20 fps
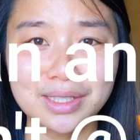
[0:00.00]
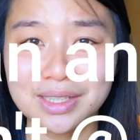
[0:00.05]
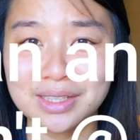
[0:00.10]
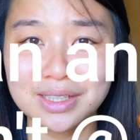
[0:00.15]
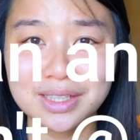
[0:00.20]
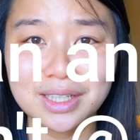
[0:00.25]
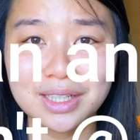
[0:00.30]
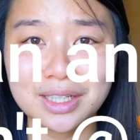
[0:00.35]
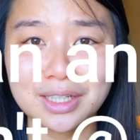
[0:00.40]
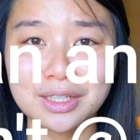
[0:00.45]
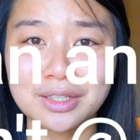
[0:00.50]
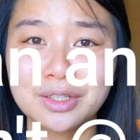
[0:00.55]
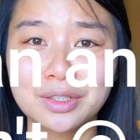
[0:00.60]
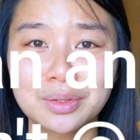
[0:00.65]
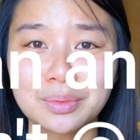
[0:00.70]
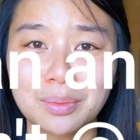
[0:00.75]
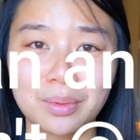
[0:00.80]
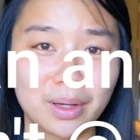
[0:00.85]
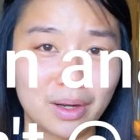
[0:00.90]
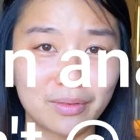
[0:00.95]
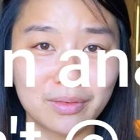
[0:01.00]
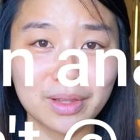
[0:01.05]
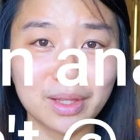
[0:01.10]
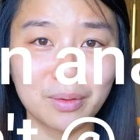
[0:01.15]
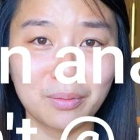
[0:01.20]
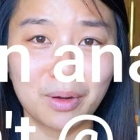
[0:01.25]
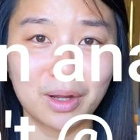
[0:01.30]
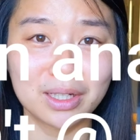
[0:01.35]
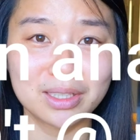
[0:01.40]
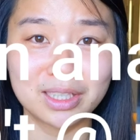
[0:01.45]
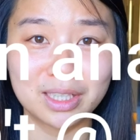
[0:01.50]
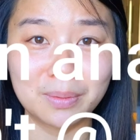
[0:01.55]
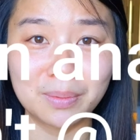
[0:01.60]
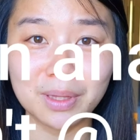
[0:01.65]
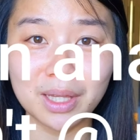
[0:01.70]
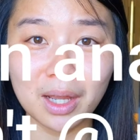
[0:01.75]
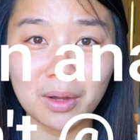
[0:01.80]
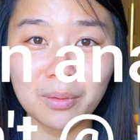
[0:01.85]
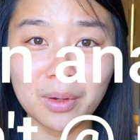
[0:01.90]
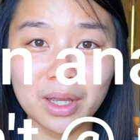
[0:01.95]
Disney can do whatever they want to keep it
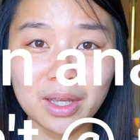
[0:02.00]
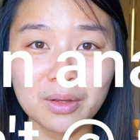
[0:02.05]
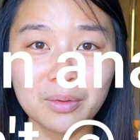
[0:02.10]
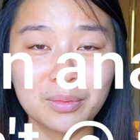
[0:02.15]
that way.